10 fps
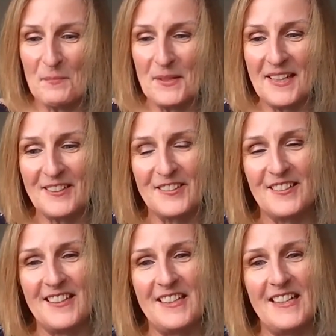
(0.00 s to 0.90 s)
But
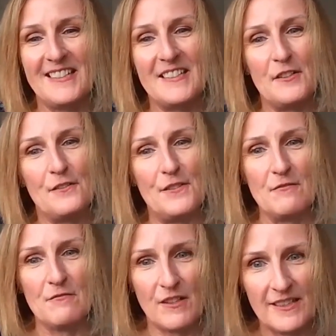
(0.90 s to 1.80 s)
actually
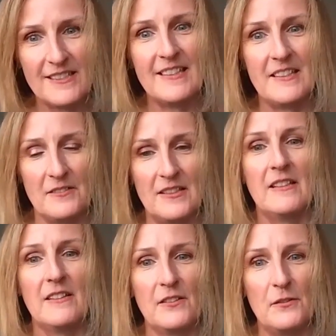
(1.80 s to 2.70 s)
delving right down
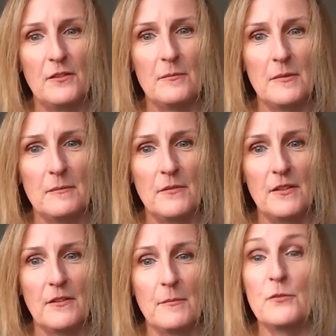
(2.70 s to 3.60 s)
into
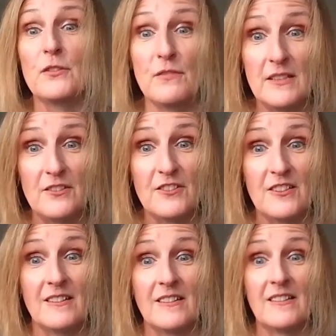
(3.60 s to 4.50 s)
the
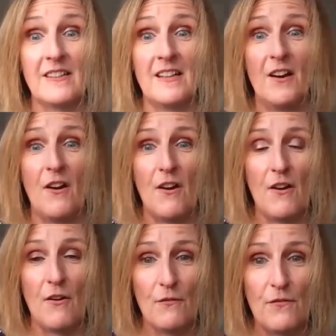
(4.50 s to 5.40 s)
motivations
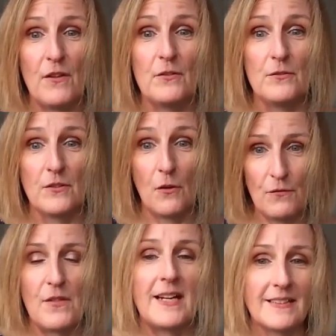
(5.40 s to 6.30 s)
of
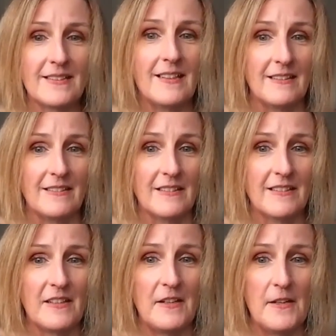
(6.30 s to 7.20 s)
that
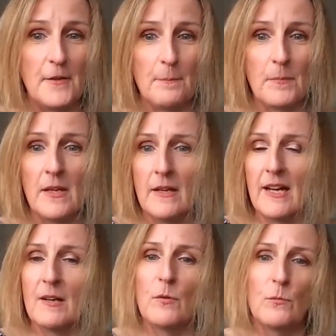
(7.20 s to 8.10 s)
talent, and
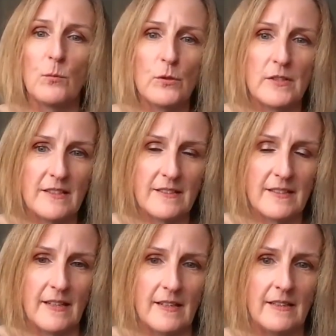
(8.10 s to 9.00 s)
what would it
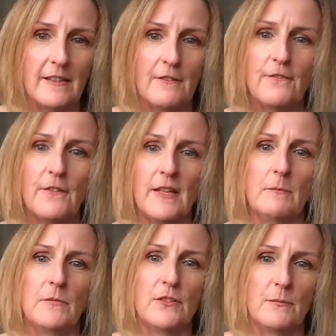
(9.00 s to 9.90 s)
take for
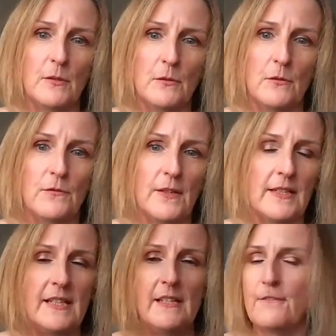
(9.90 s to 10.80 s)
them to move,
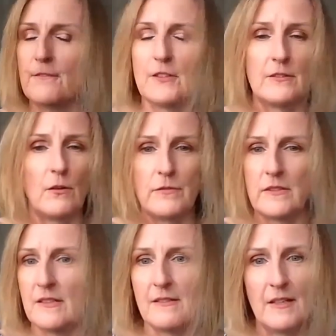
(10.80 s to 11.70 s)
and even because
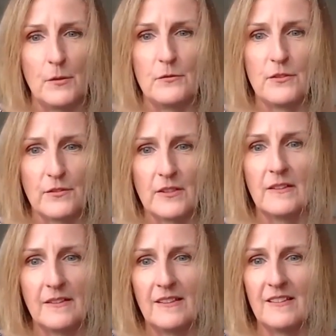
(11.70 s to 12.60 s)
obviously they won't have
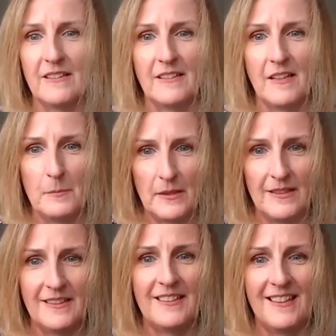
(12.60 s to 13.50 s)
considered a
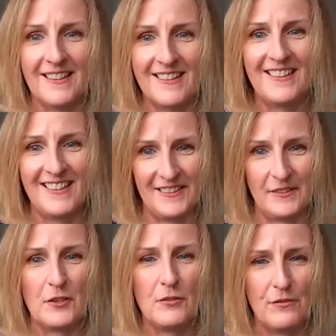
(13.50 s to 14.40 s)
biotech as
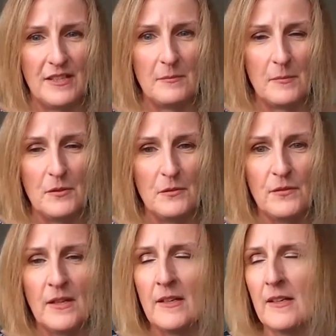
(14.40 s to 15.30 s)
a career move.